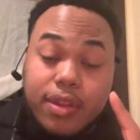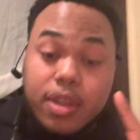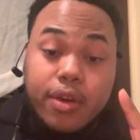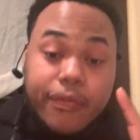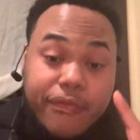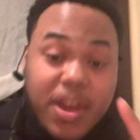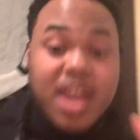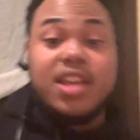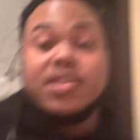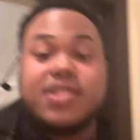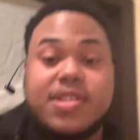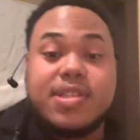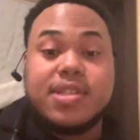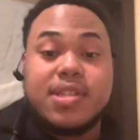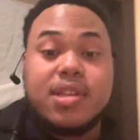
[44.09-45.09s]
your
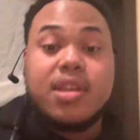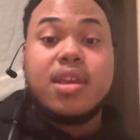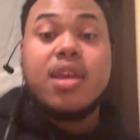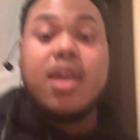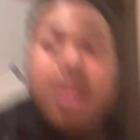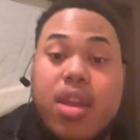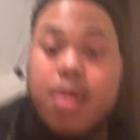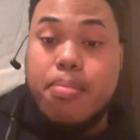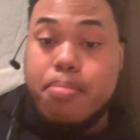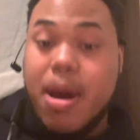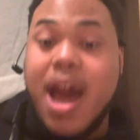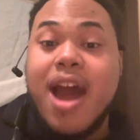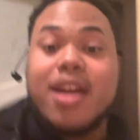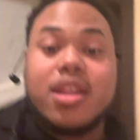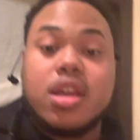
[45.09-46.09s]
face. Your
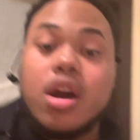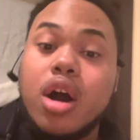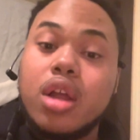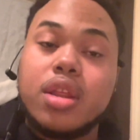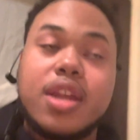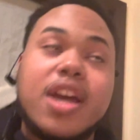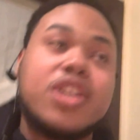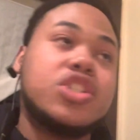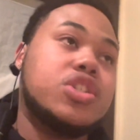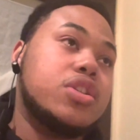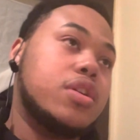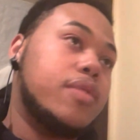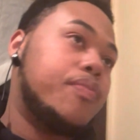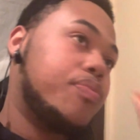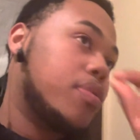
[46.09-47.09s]
body. All of that
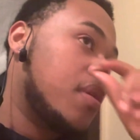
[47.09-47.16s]
shit.